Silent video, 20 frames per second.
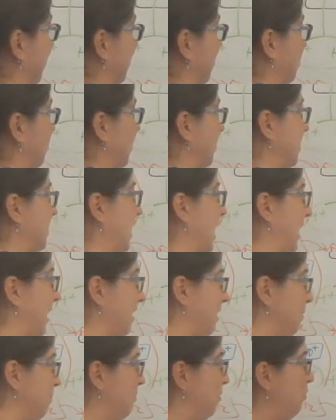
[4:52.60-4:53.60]
will
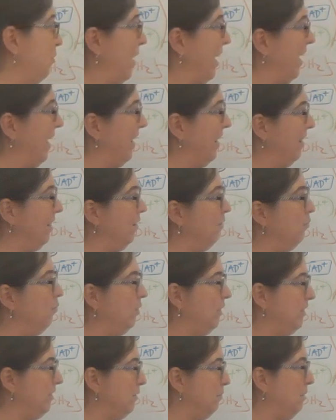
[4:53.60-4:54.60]
take them away
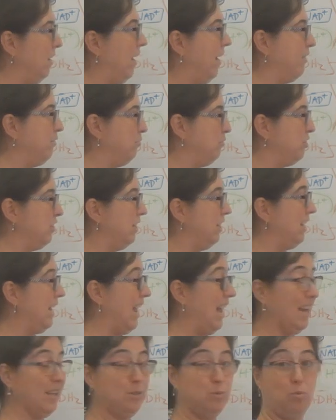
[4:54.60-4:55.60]
with some hydrogen
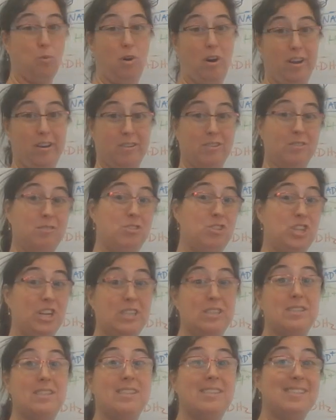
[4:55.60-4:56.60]
as water,
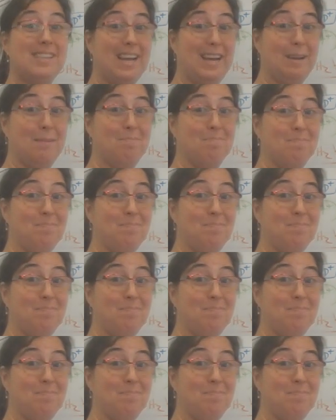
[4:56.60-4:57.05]
just the same.